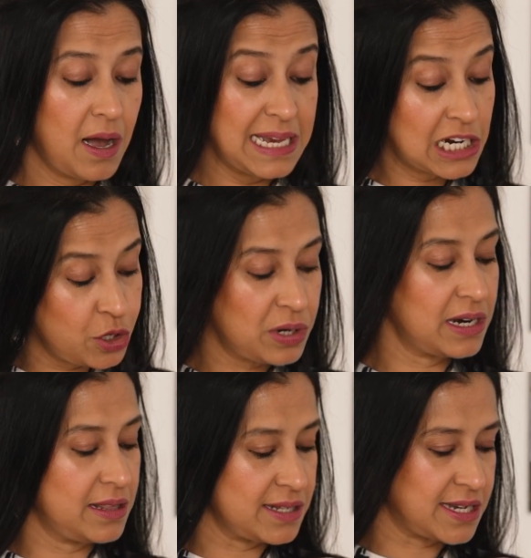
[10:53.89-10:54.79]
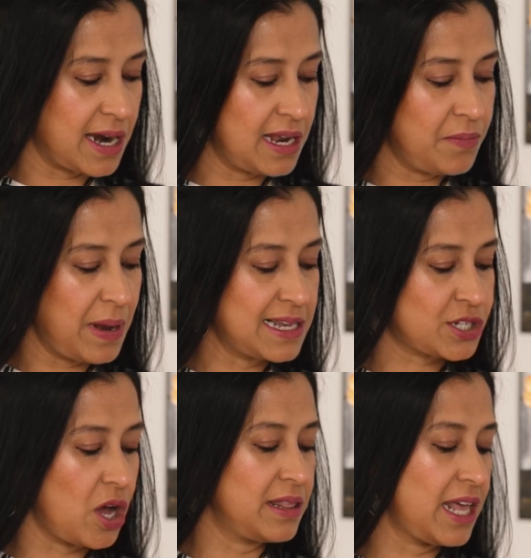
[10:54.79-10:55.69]
included in the study based
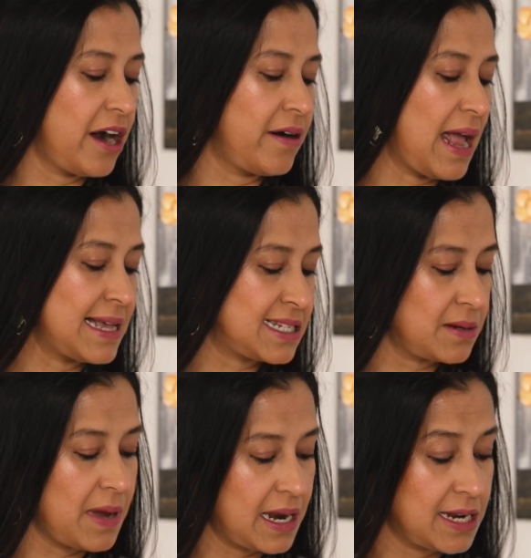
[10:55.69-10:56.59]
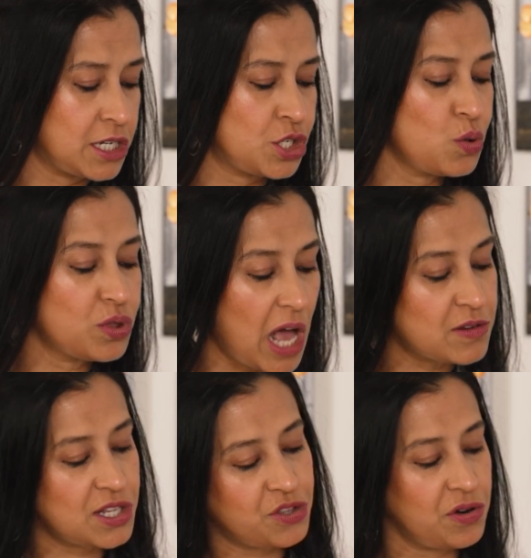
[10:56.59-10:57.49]
on their estimated
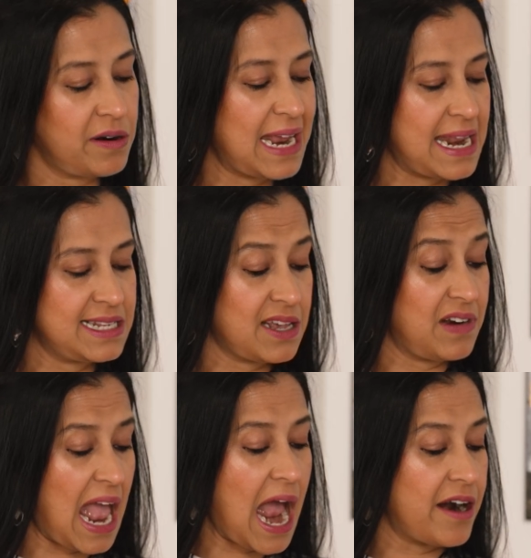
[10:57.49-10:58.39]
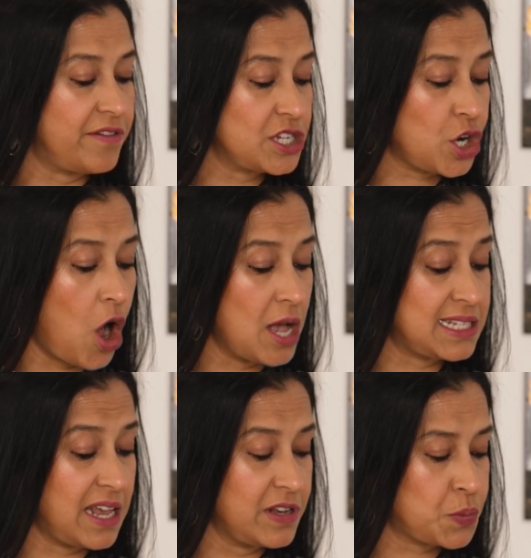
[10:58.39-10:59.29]
2,387 average cost
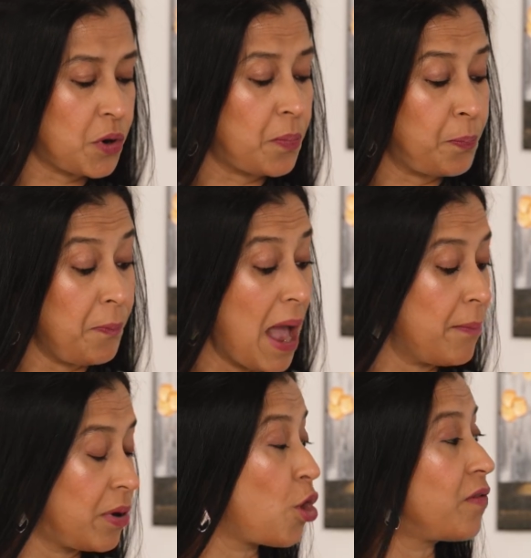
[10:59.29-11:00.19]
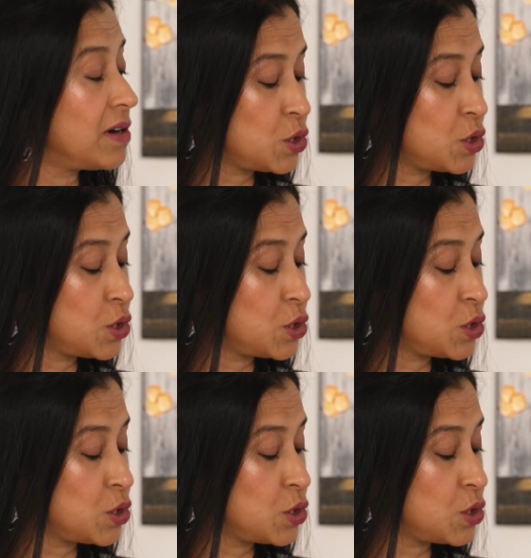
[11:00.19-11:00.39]
savings per member over a